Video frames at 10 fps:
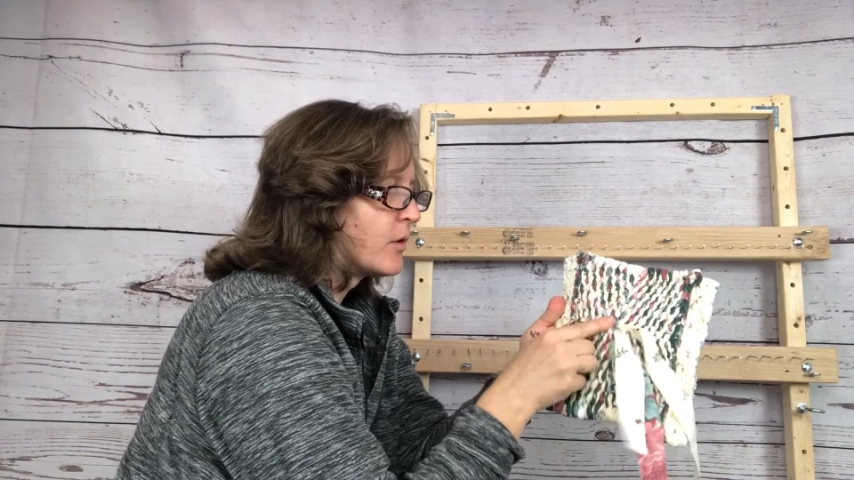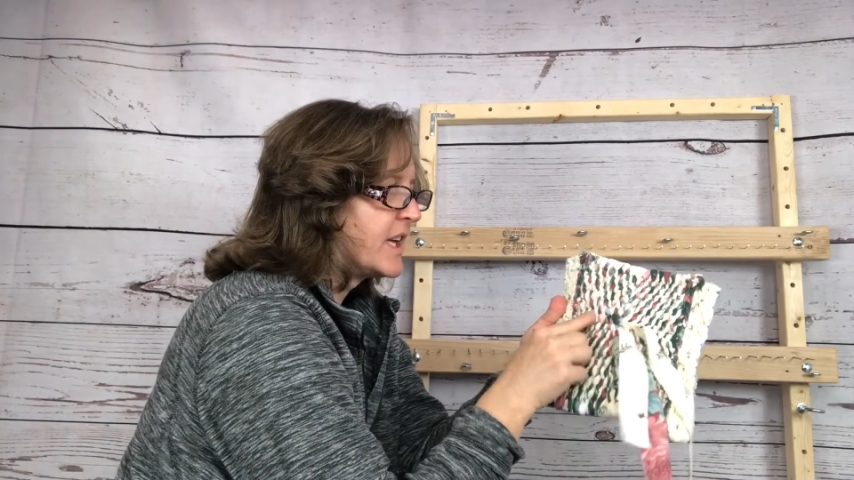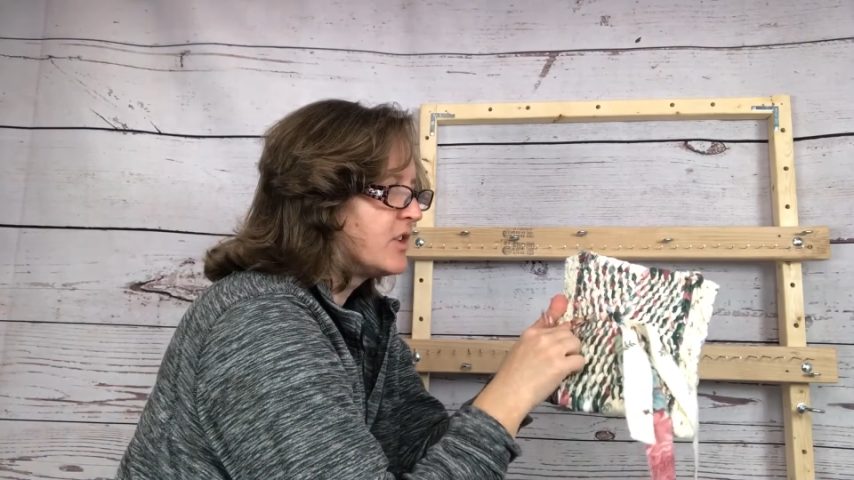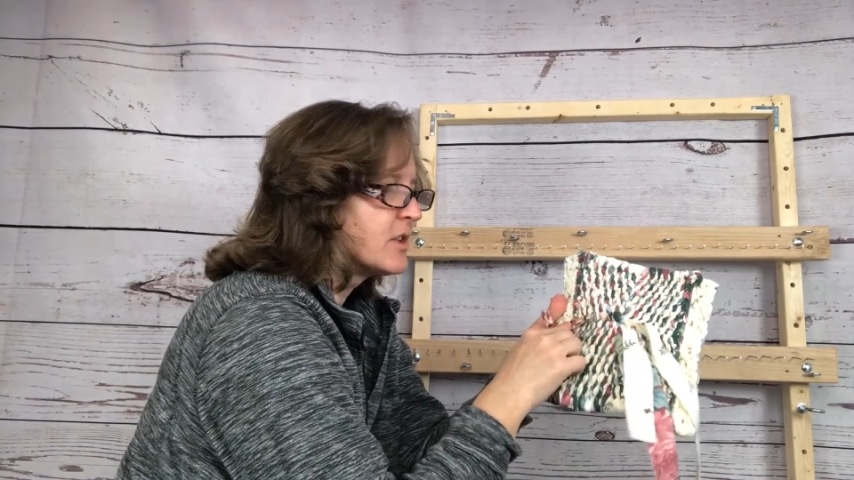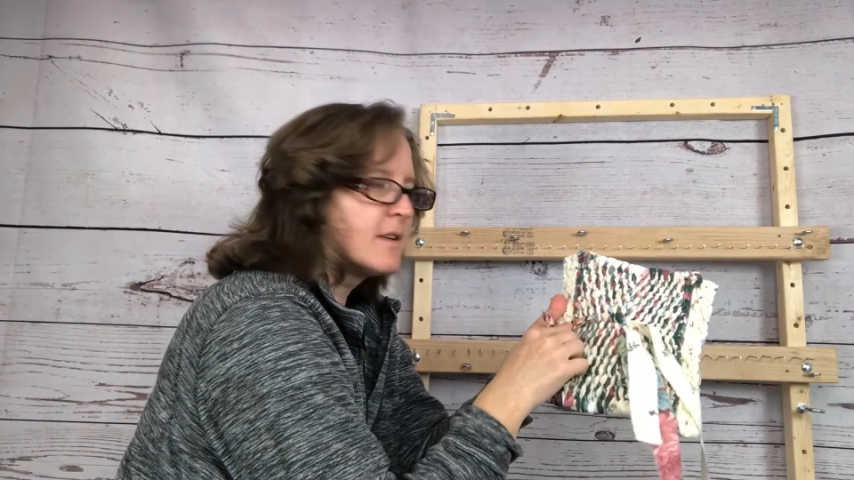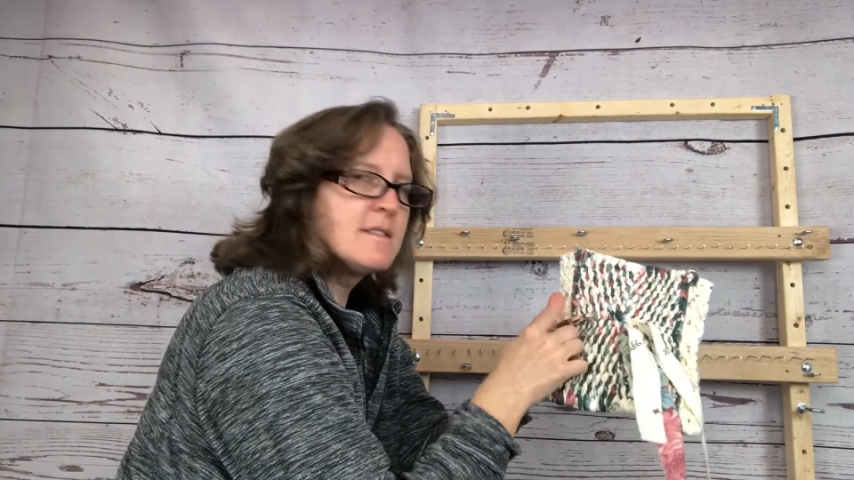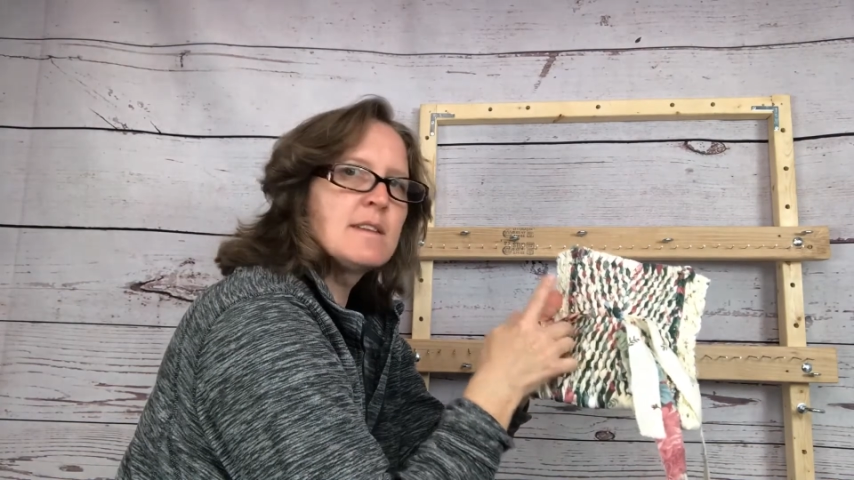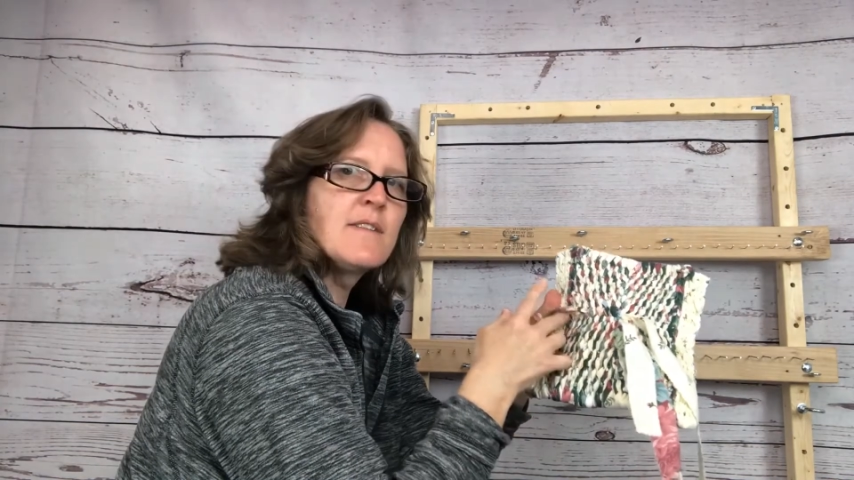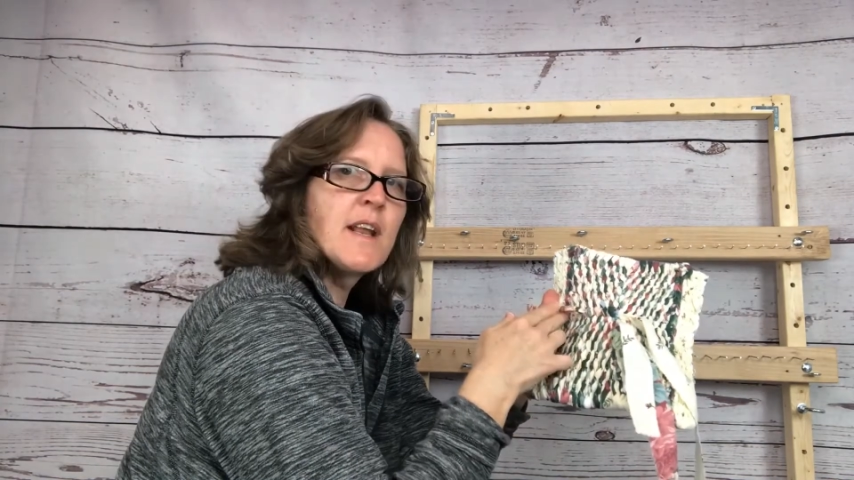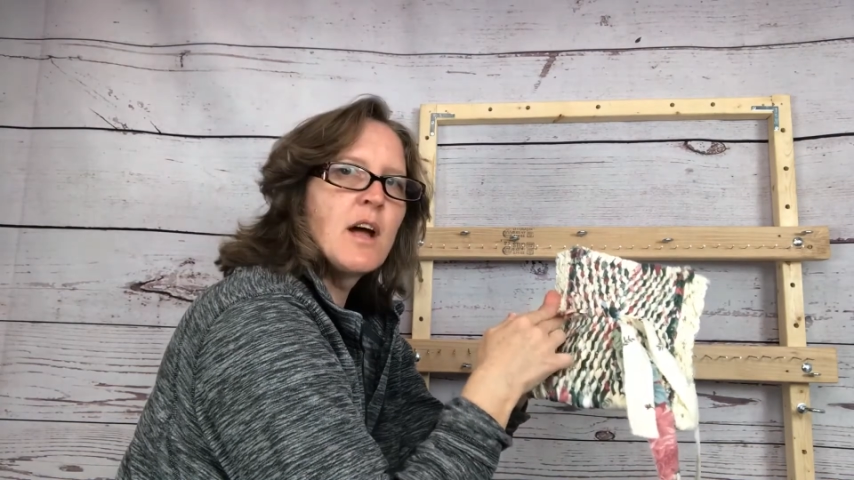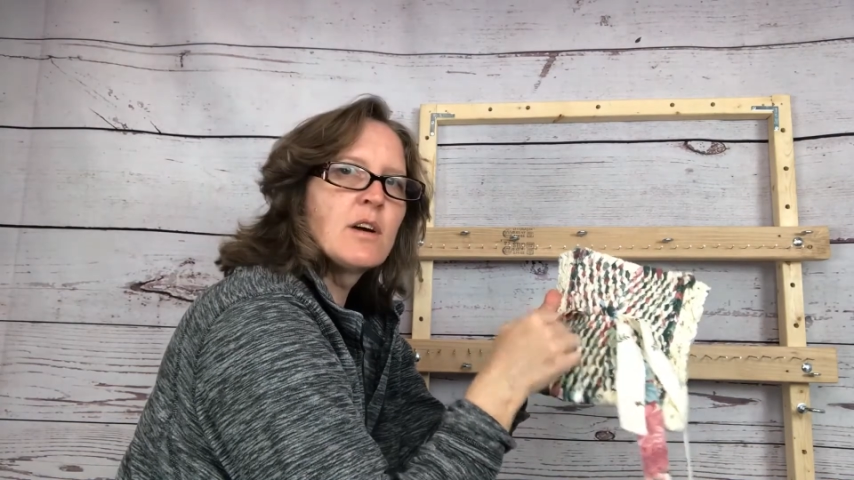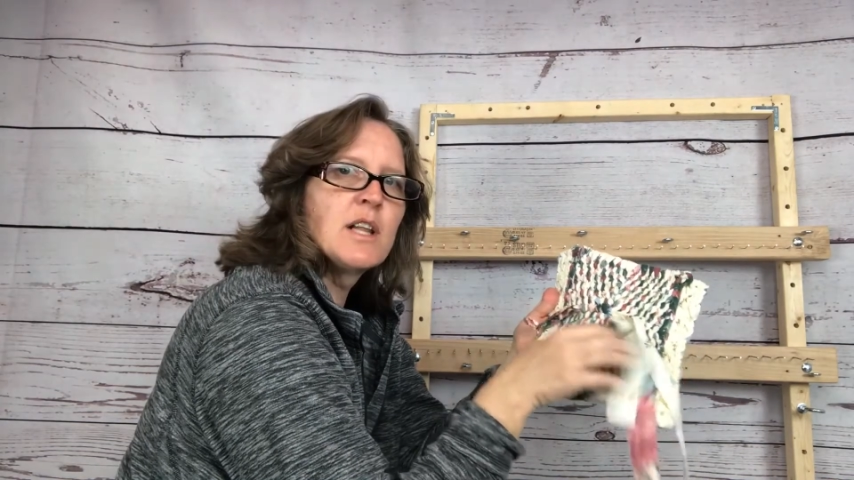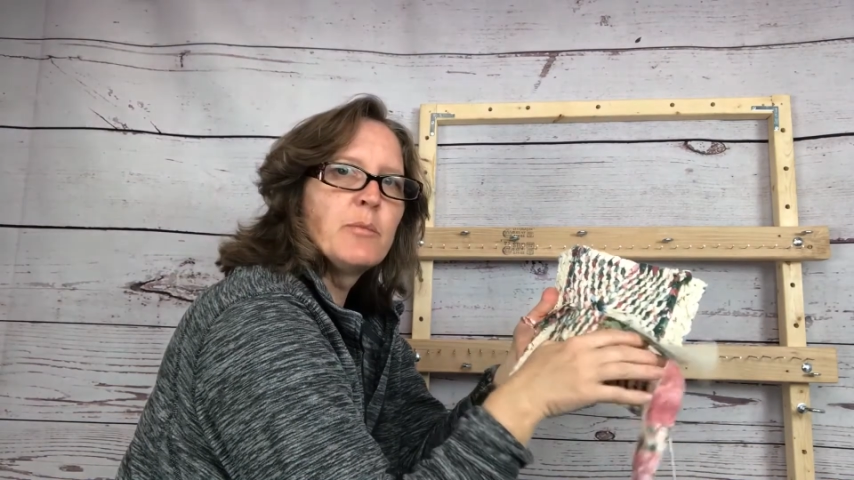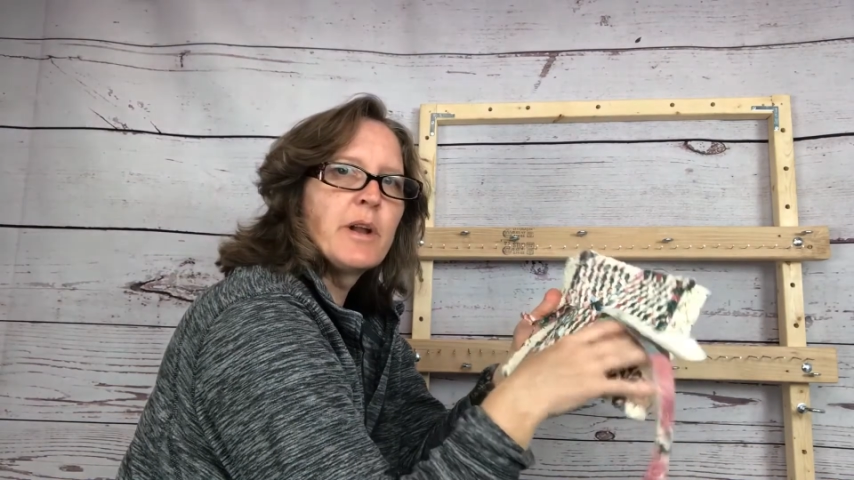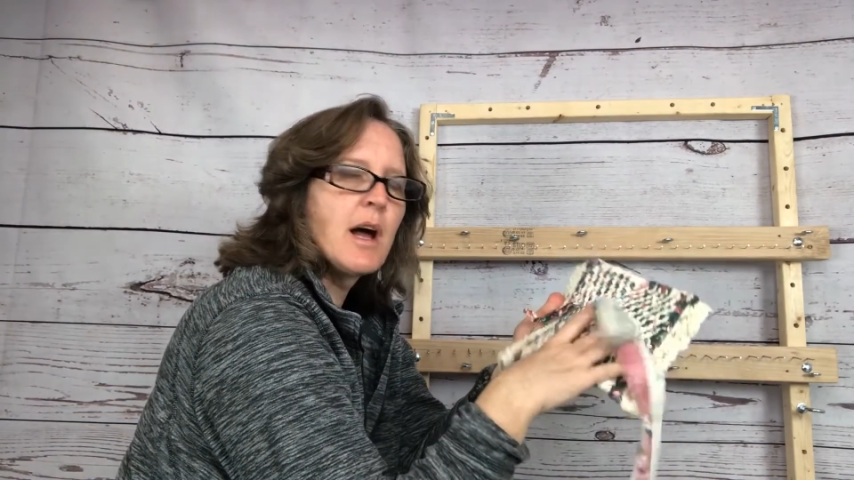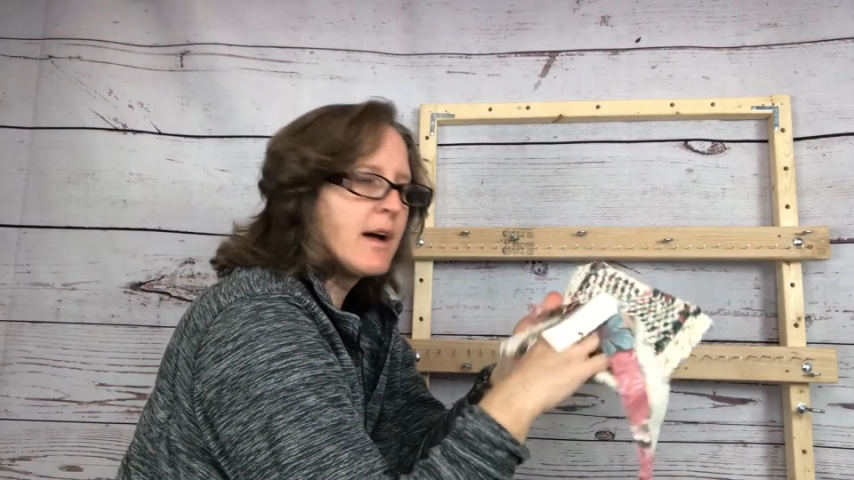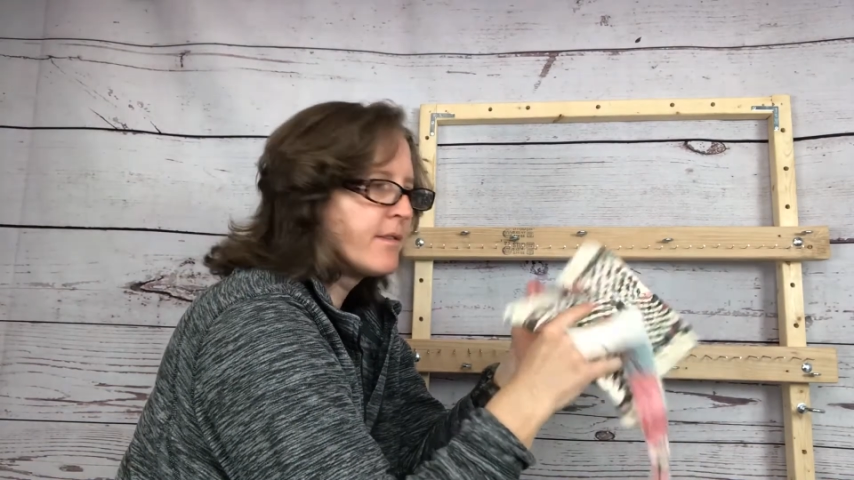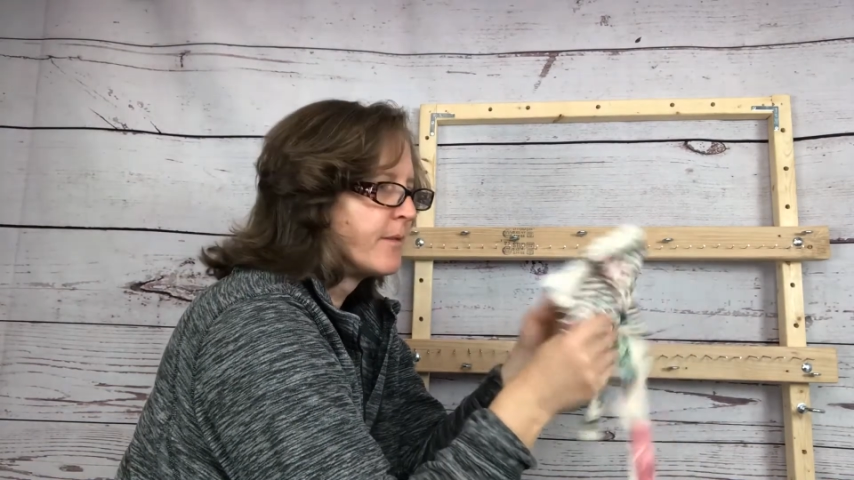inches and then I'll clip it off.